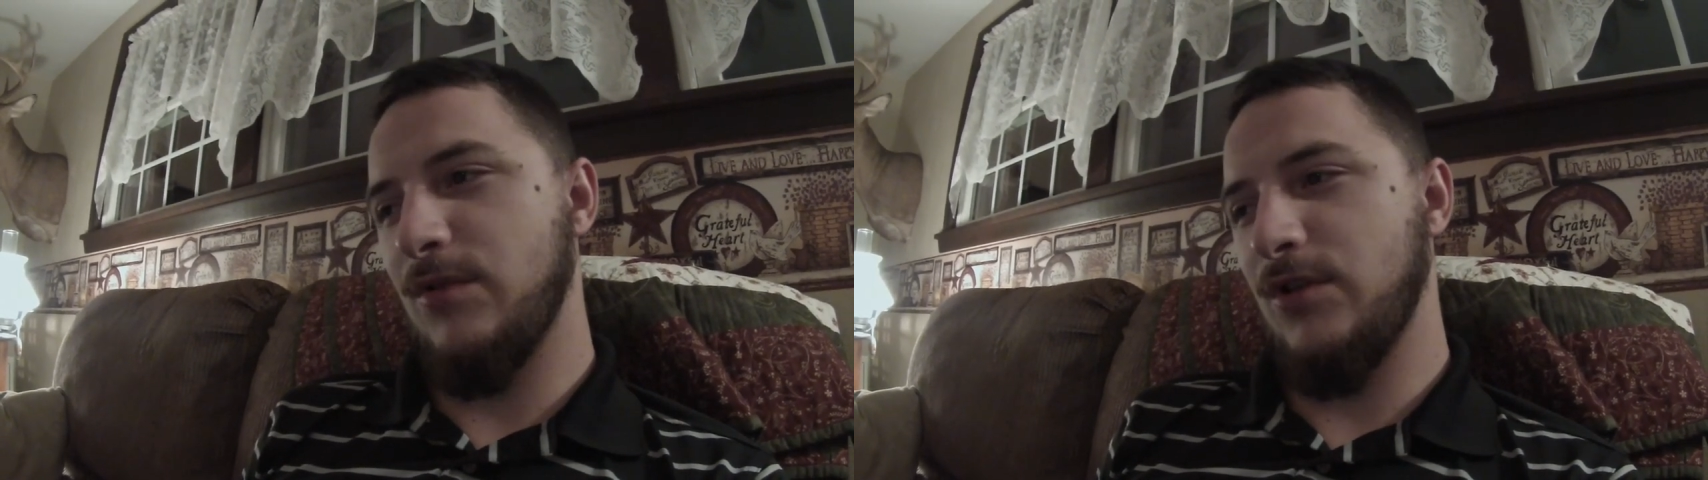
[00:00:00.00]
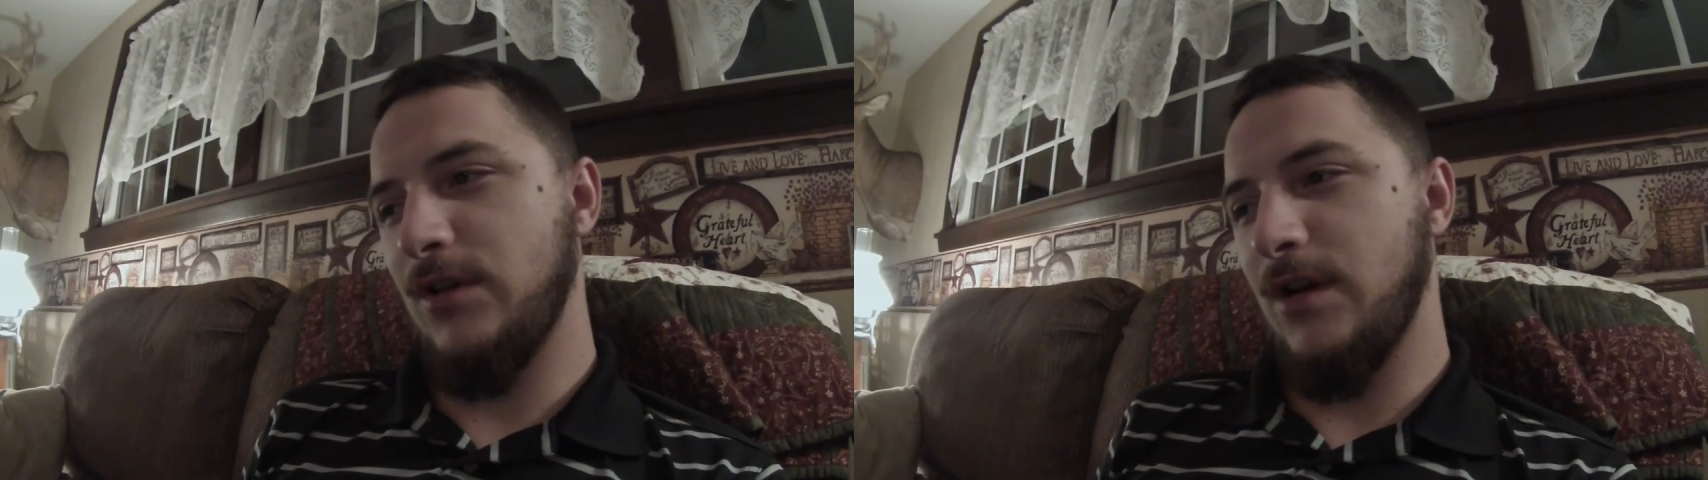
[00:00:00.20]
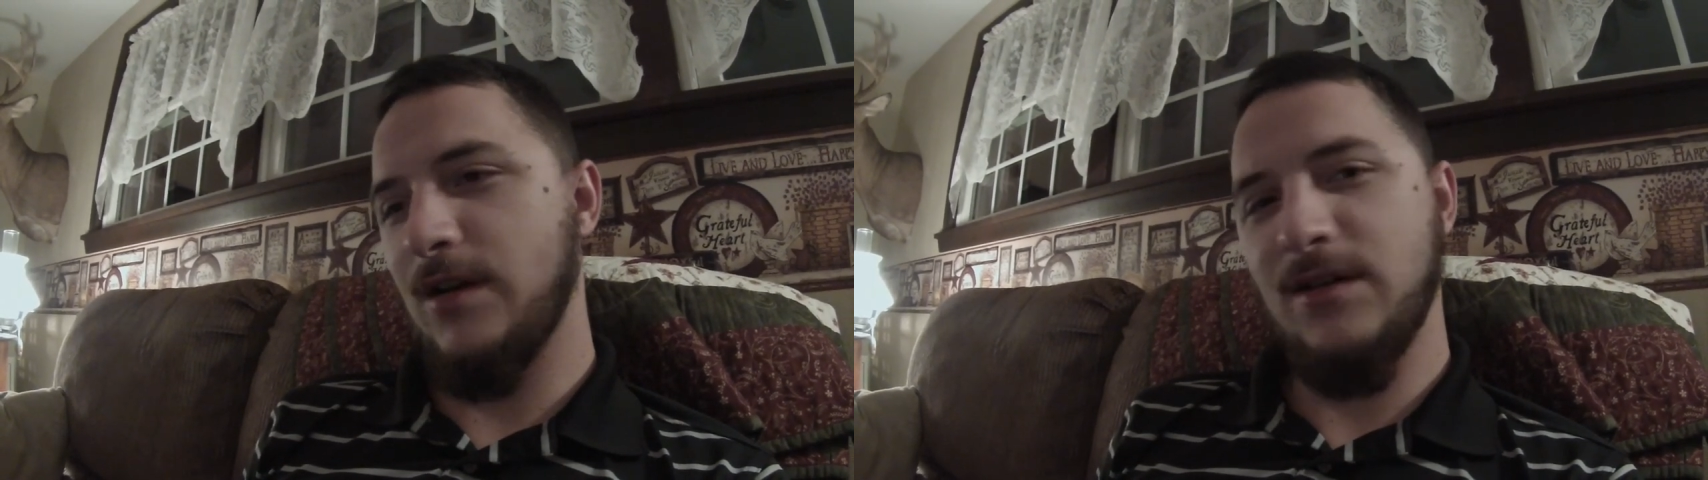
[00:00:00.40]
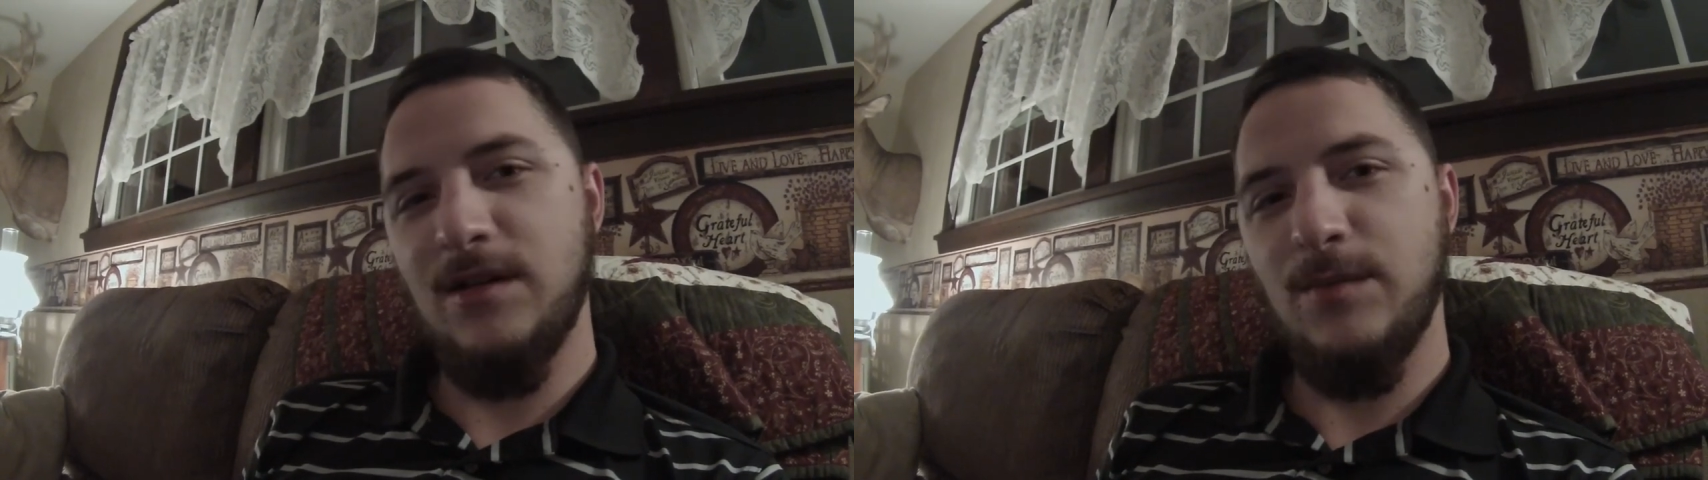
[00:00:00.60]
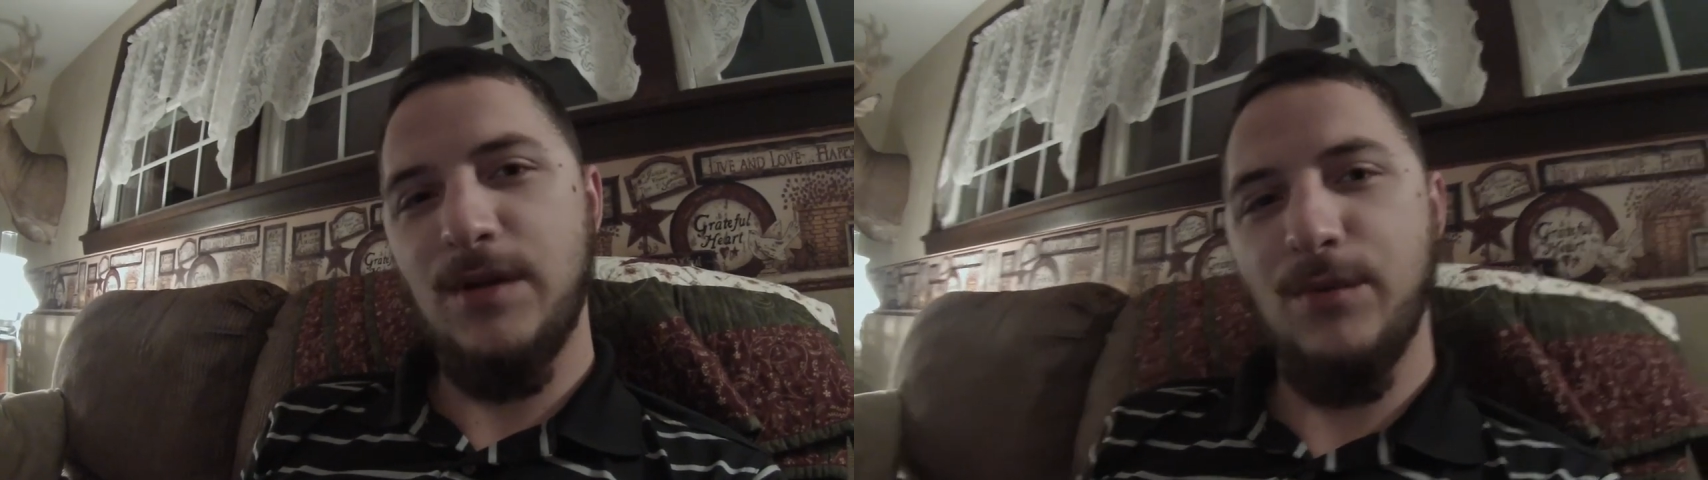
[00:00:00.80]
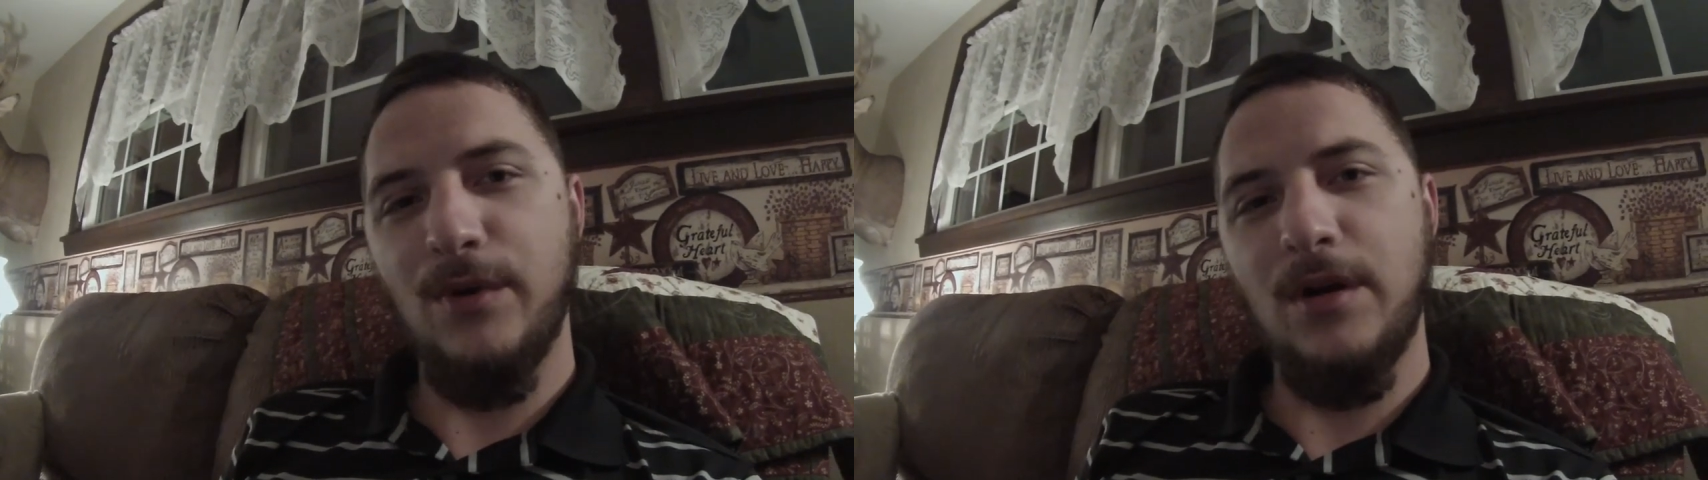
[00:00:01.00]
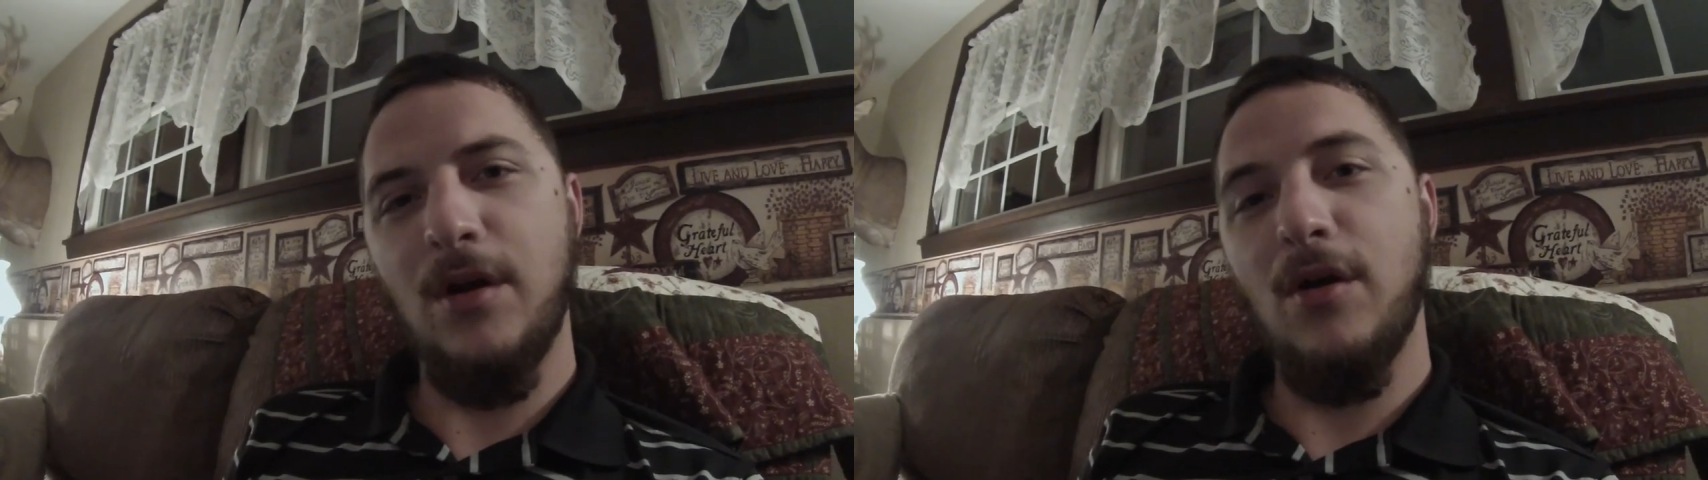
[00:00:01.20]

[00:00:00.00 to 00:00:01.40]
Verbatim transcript: but she's going to sleep, and then we're going to